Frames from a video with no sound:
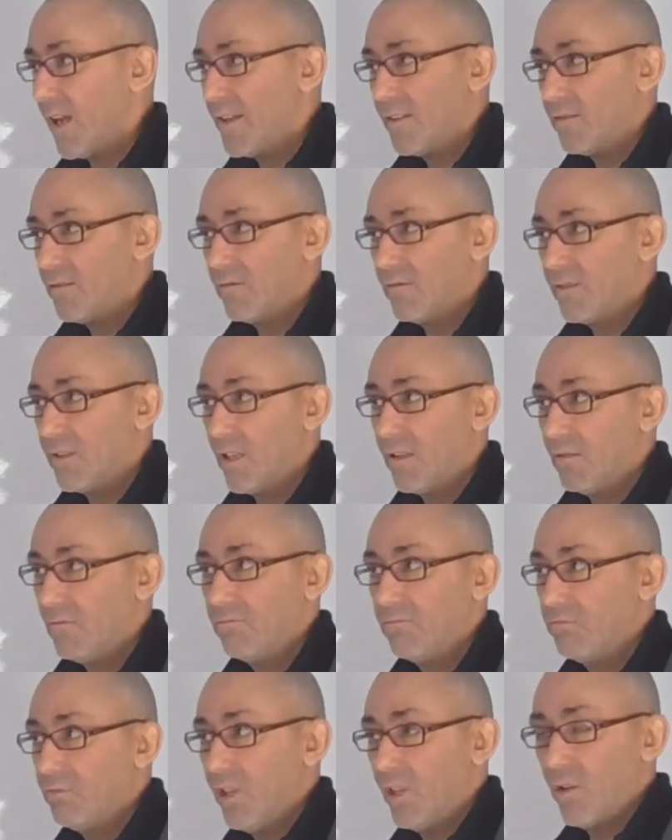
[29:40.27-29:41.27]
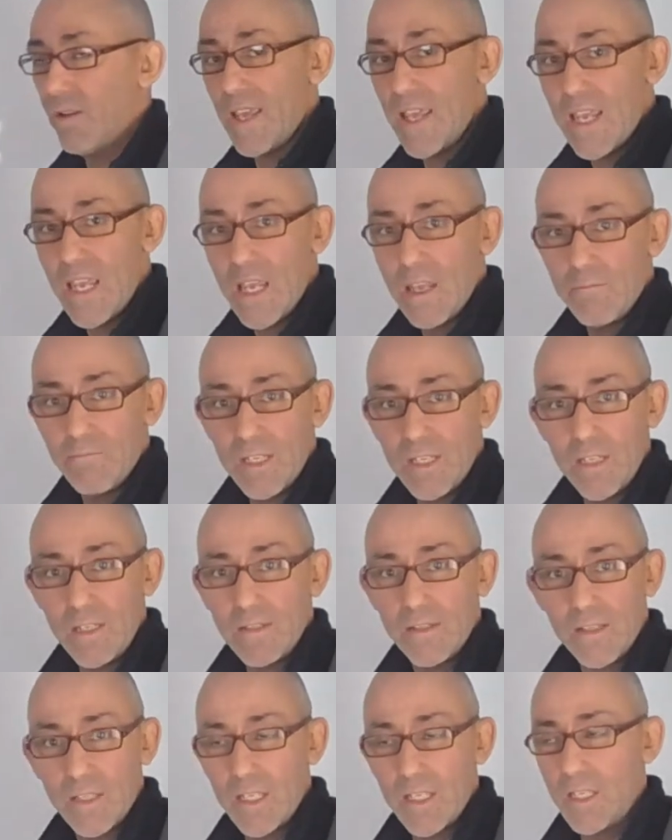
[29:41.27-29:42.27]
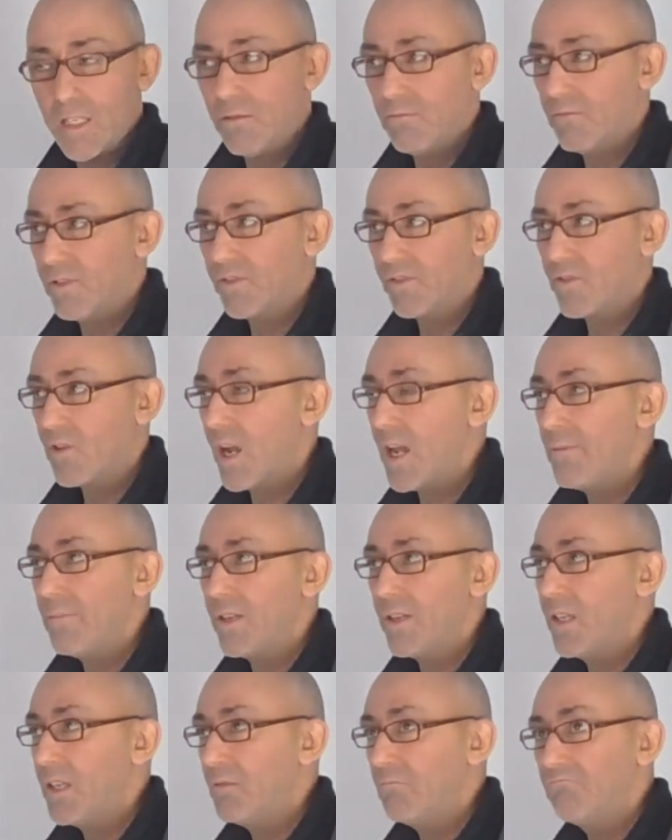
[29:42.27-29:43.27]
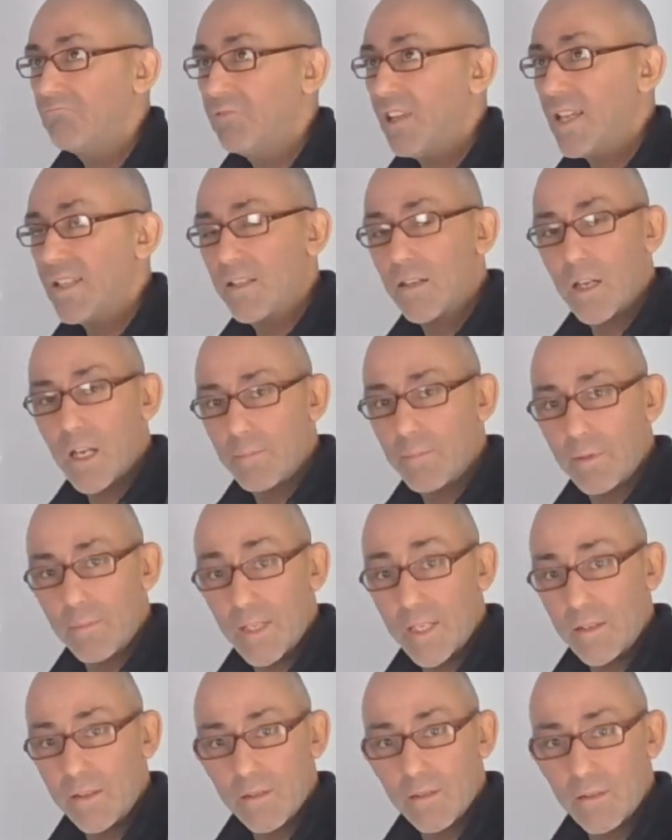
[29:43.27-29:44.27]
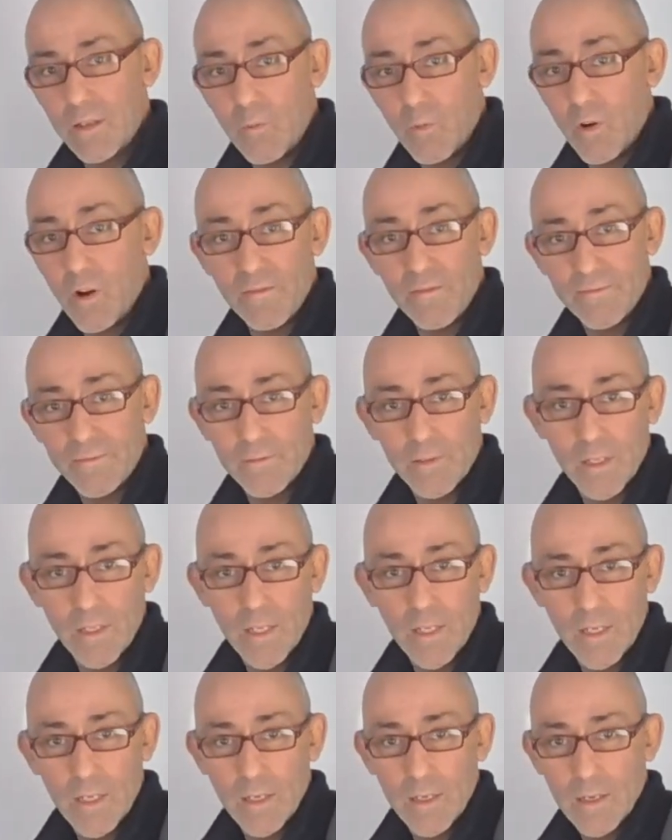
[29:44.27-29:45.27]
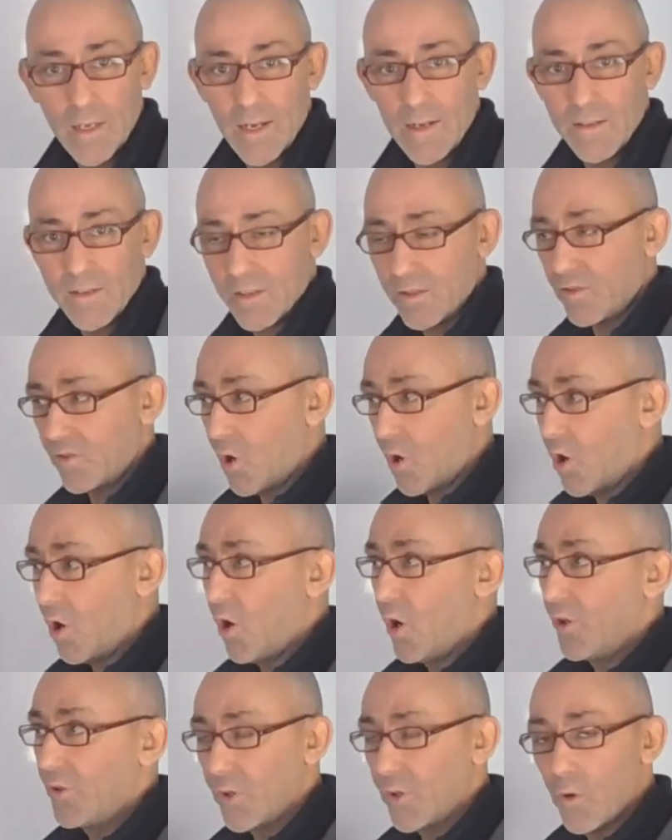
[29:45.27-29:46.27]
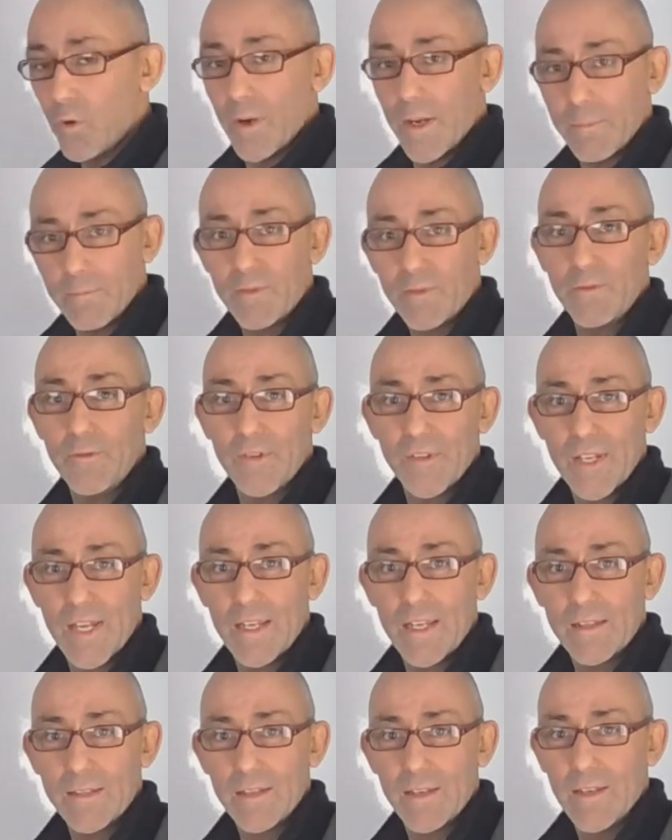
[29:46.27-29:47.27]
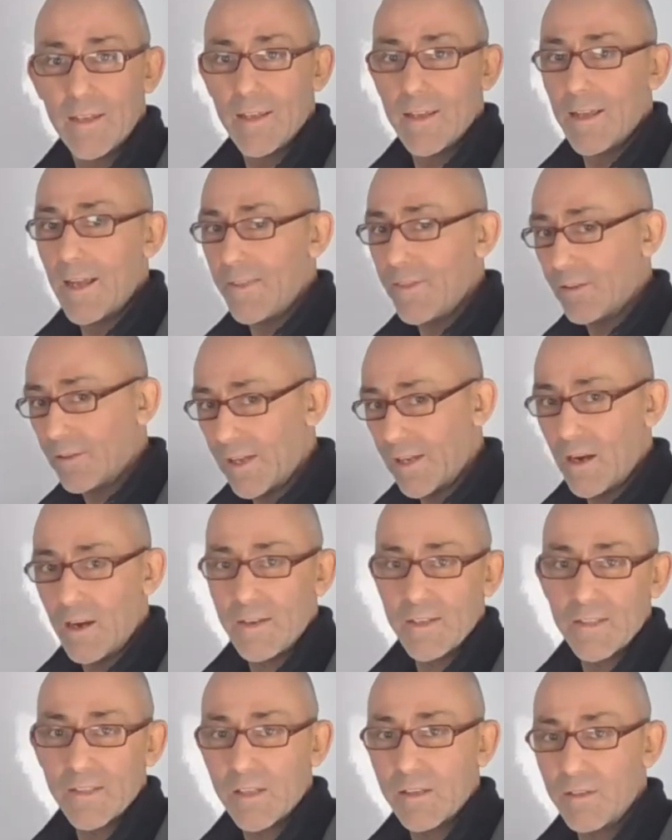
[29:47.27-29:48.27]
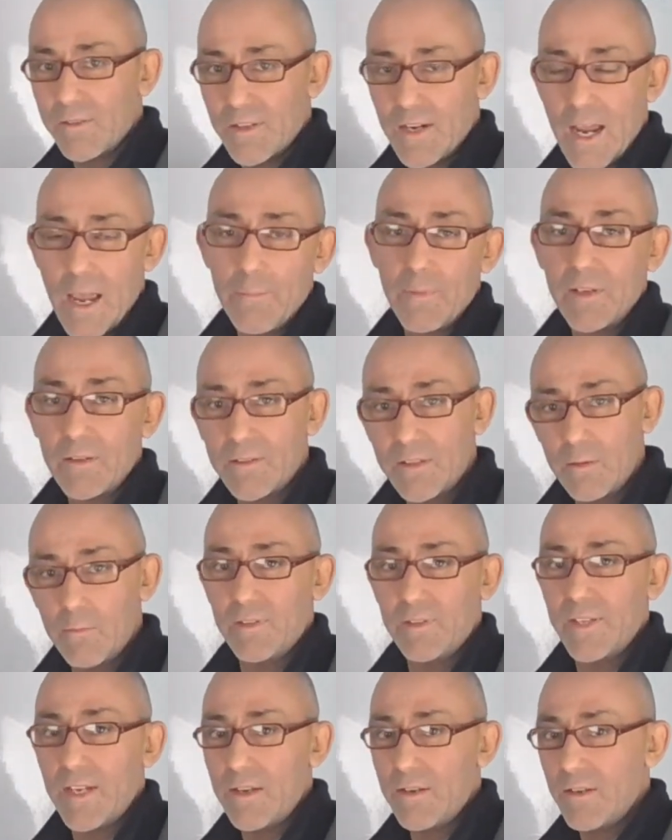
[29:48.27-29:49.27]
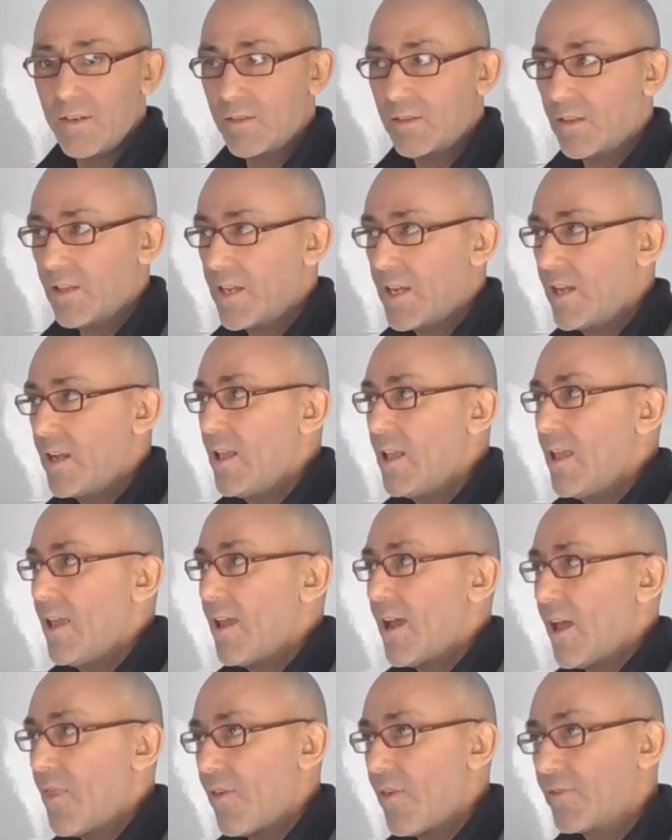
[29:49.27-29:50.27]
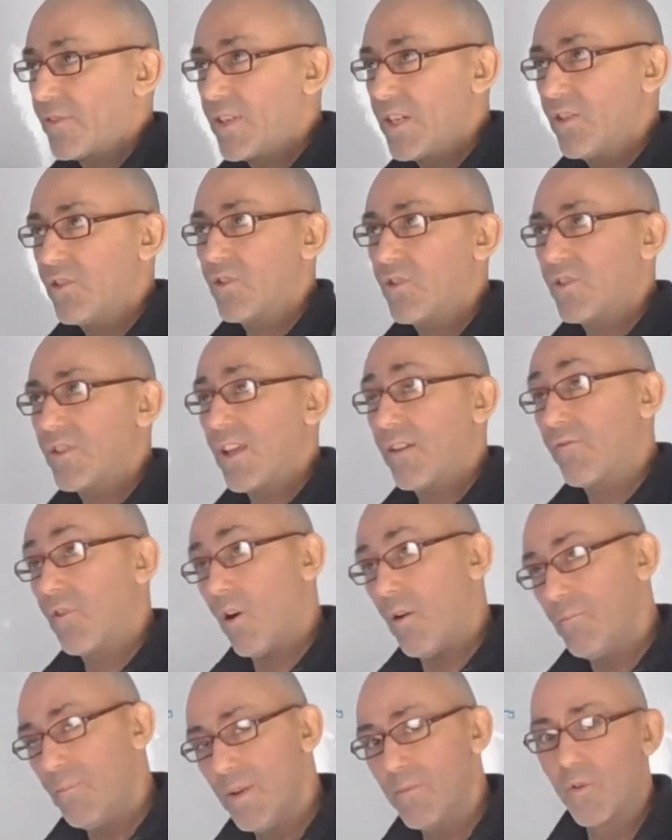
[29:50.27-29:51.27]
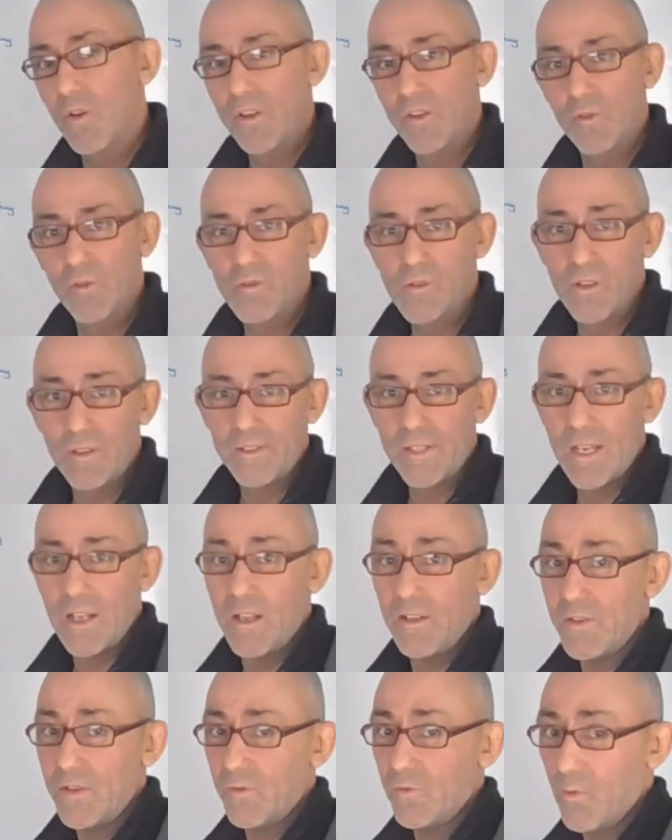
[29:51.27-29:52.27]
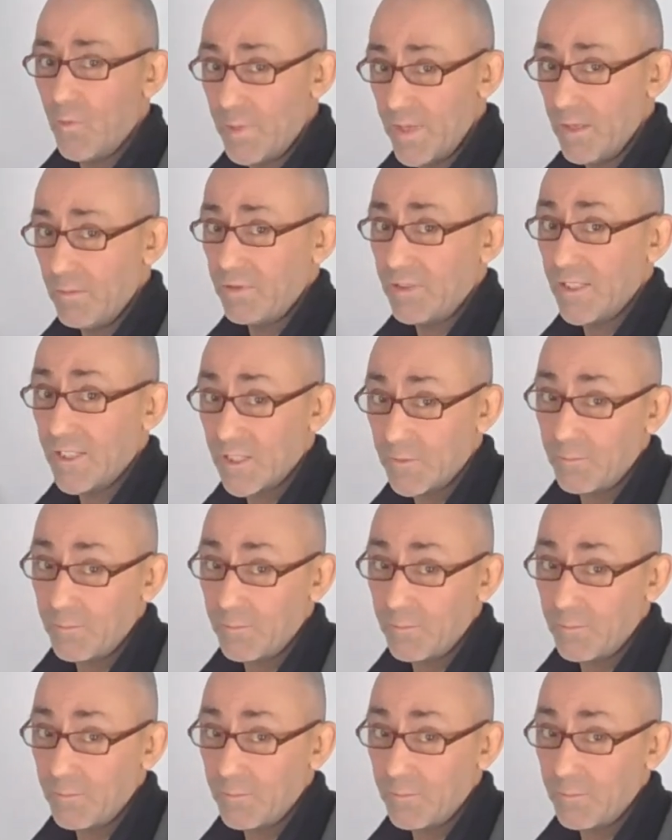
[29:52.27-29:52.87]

A, B, C, describe it in less than a couple of minutes, and we're off. And it's just an ongoing process, and the learning skills are happening simultaneously, and the teachers that have got a bit more social intelligence will be able to